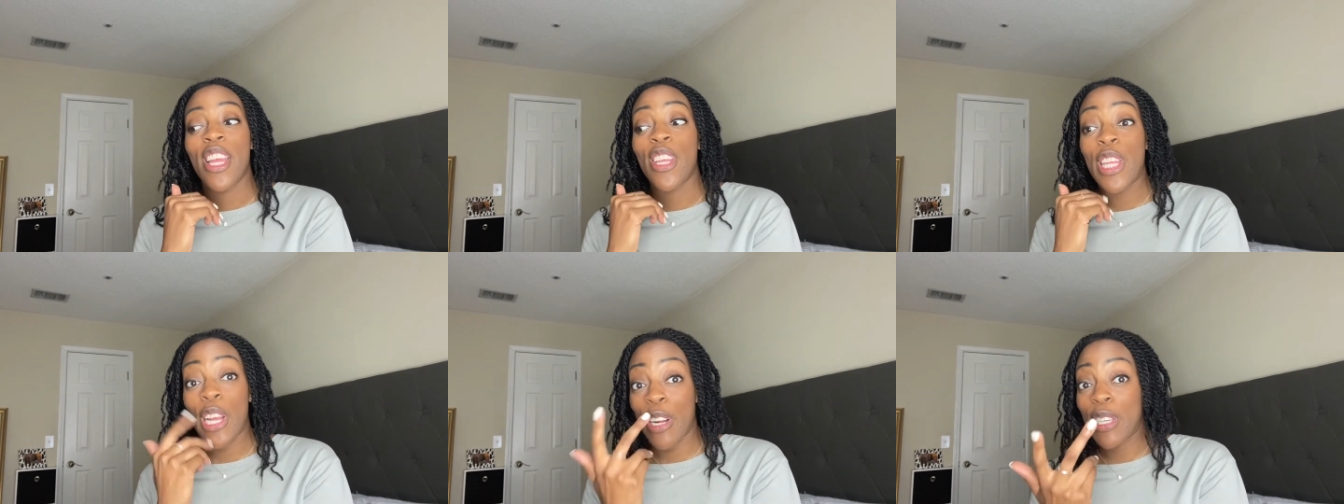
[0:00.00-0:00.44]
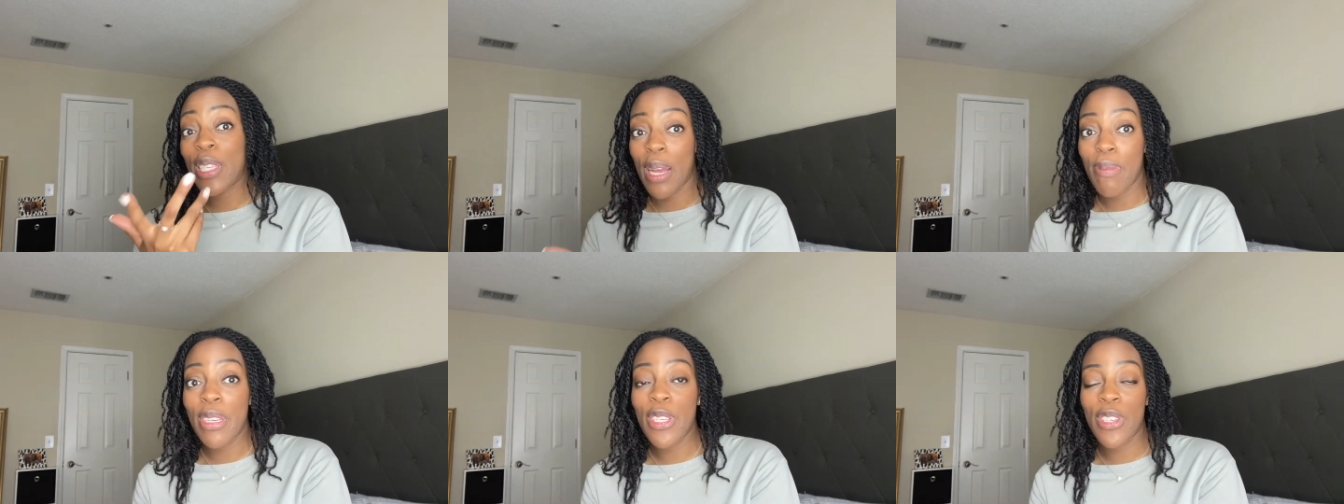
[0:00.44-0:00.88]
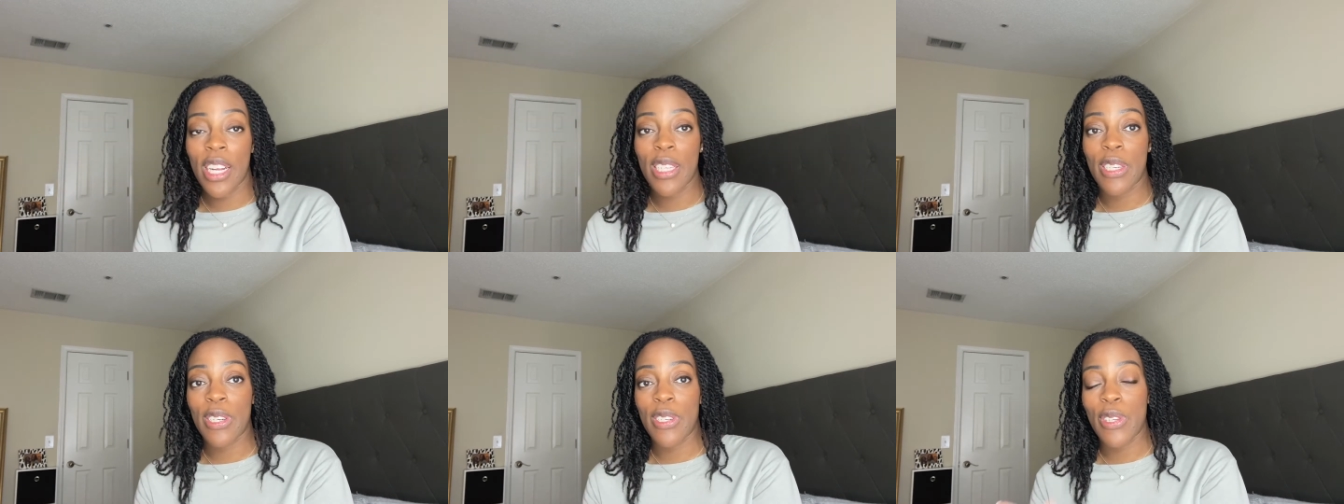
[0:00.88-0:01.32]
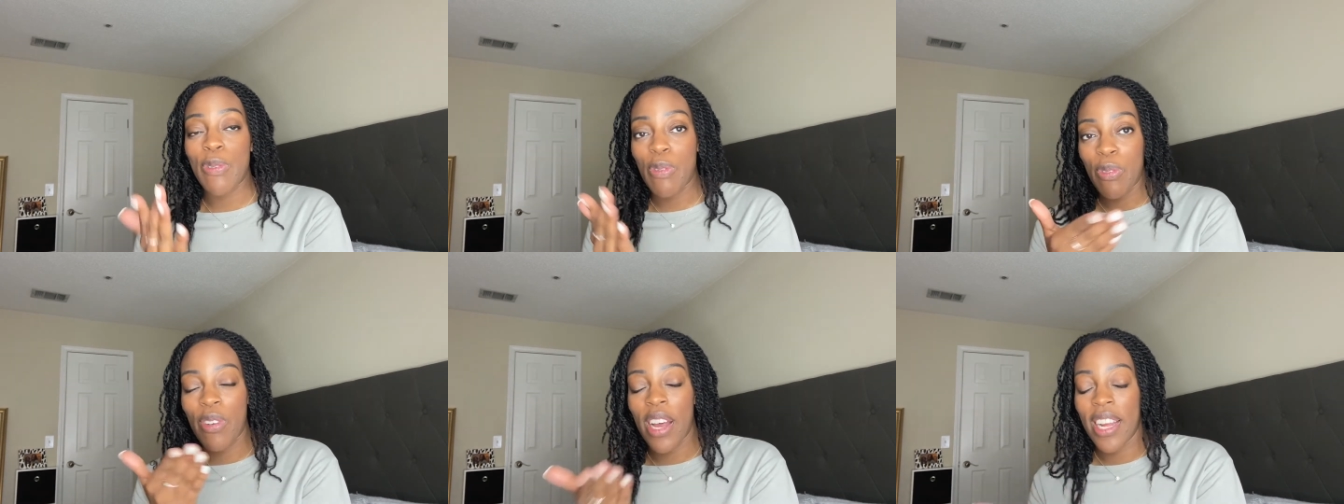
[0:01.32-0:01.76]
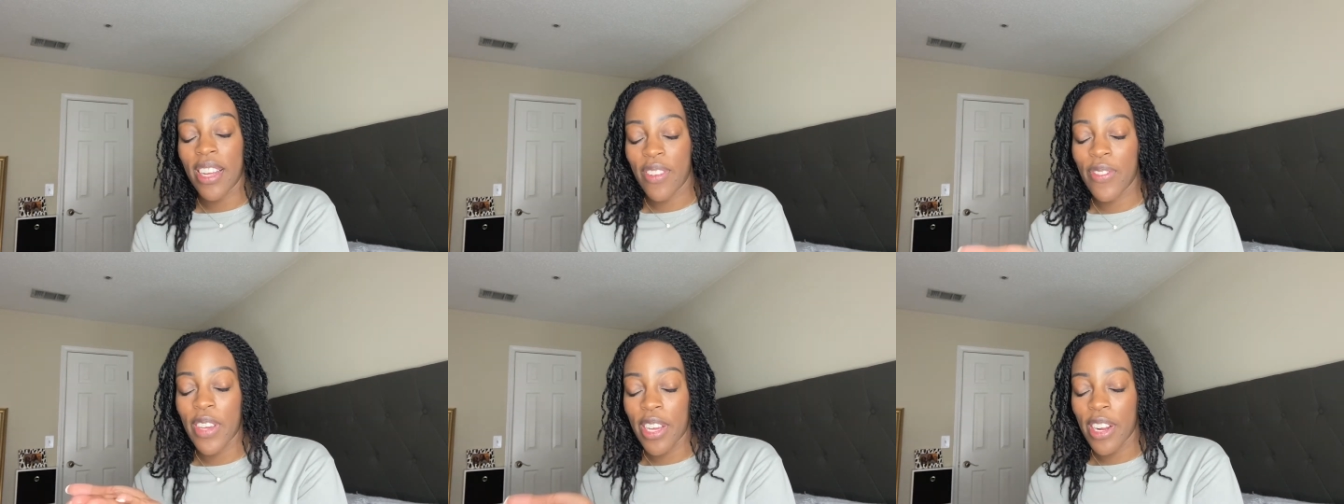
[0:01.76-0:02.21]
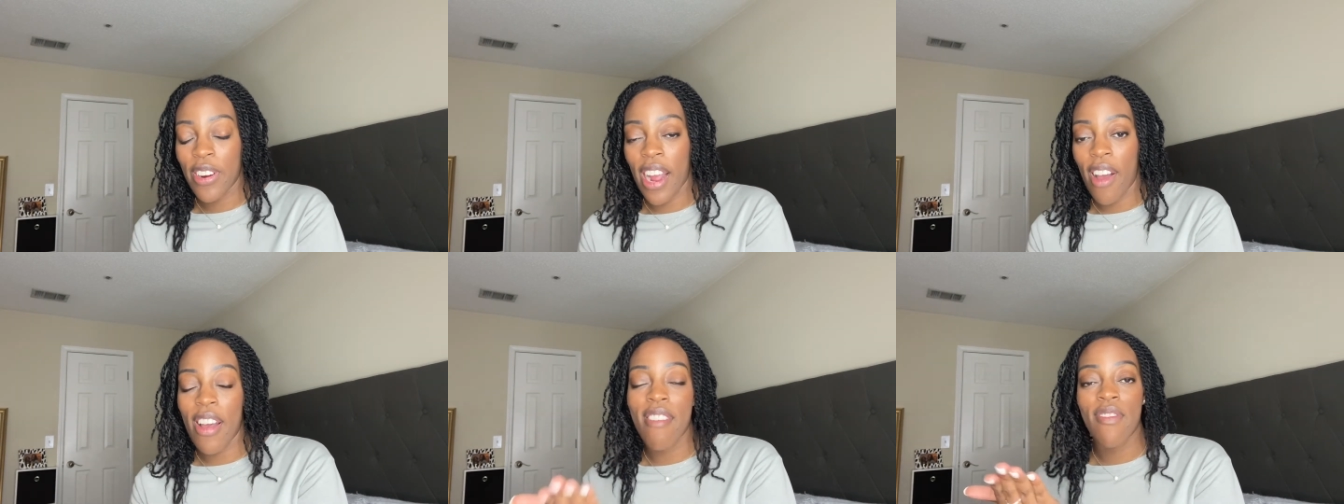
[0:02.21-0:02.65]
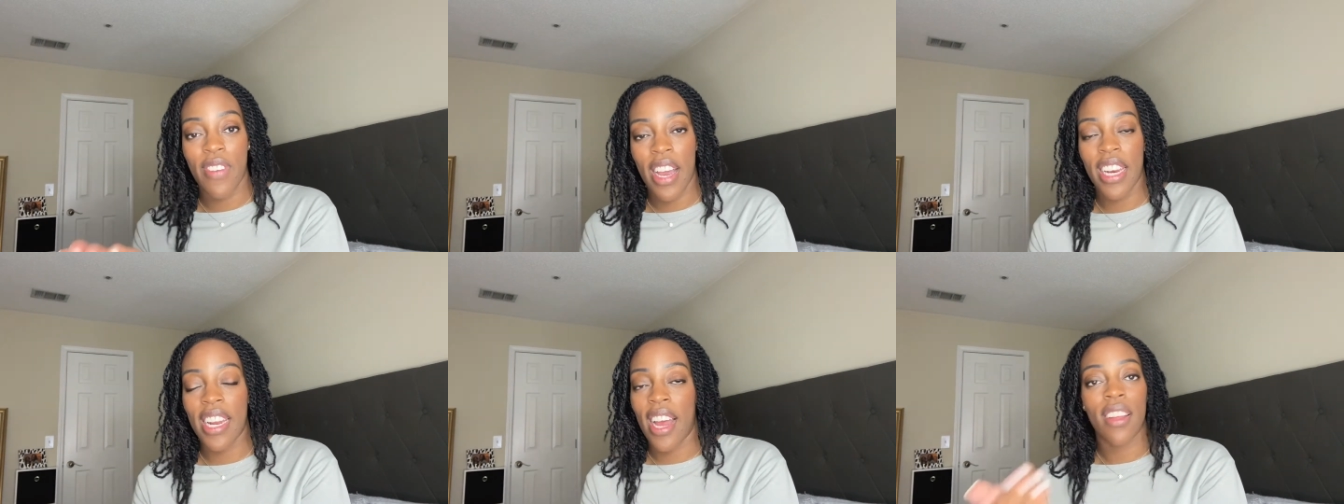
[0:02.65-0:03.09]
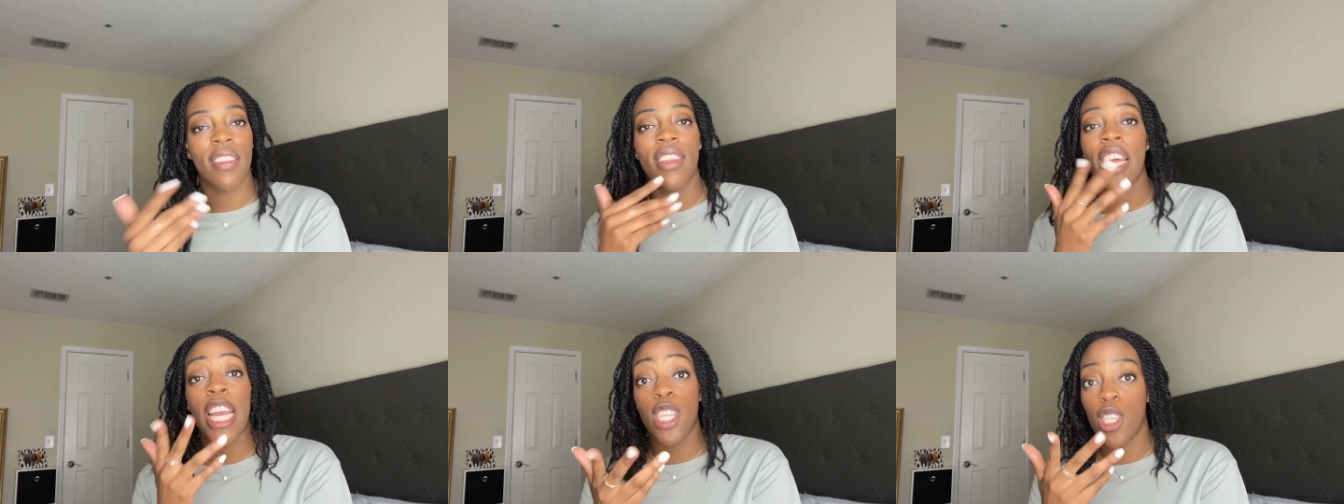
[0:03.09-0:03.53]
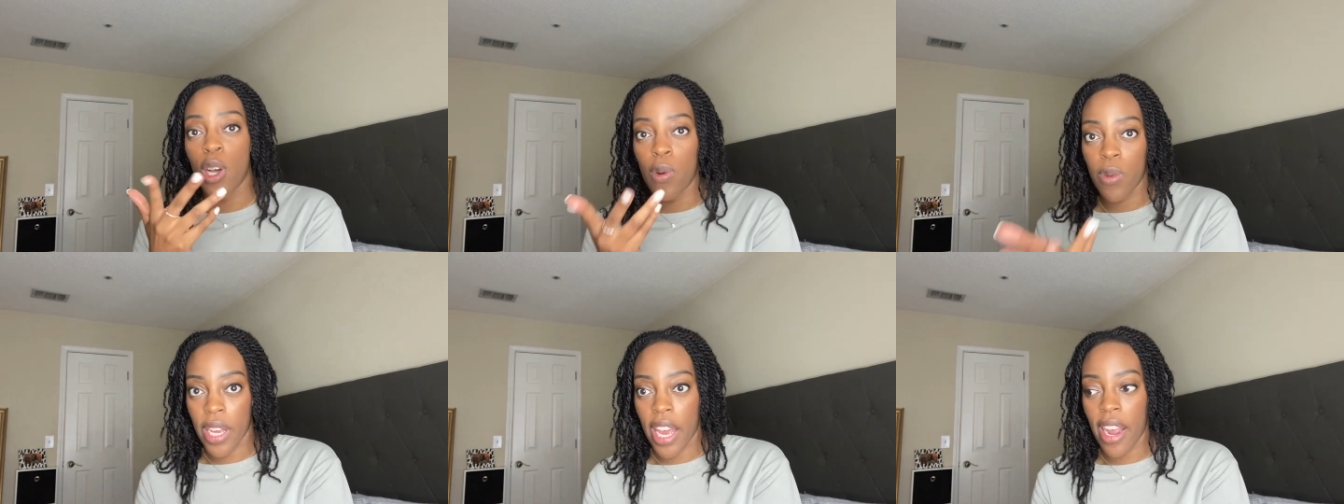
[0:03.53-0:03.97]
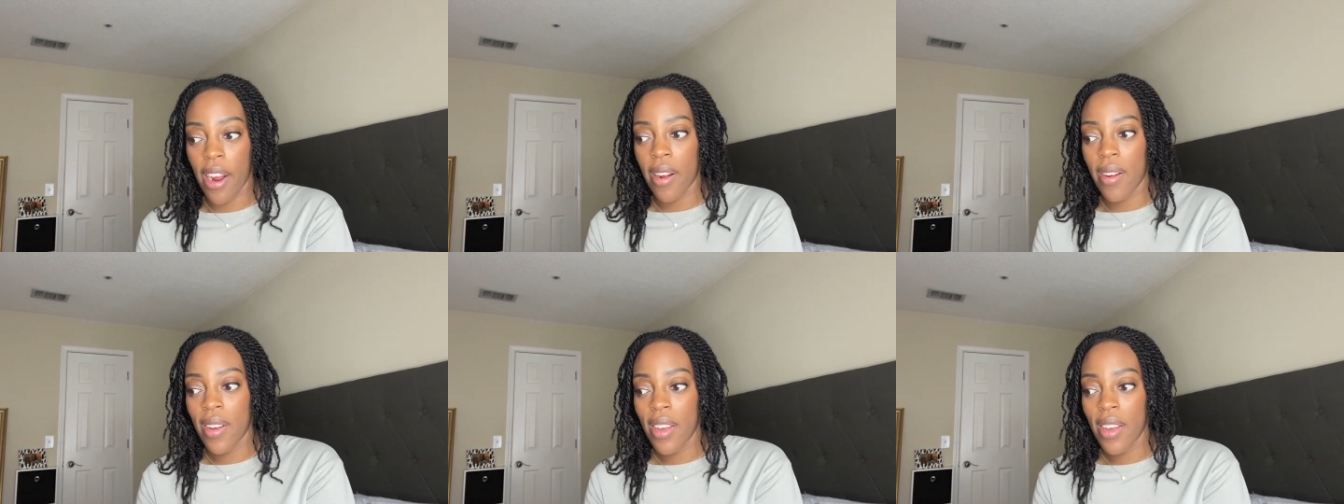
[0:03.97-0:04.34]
There are some instructors you will find figure out and find out they don't care